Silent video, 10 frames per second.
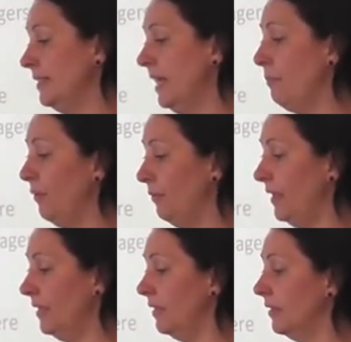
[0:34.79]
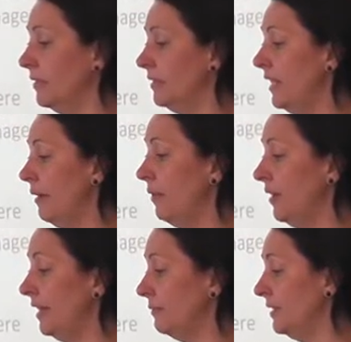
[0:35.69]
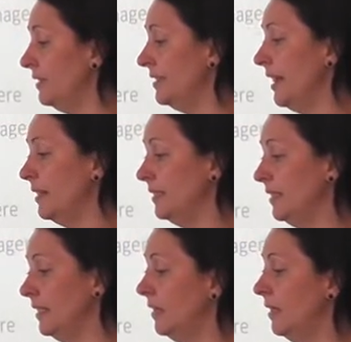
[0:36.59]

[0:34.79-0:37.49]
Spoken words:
tempering, terror, natural disaster,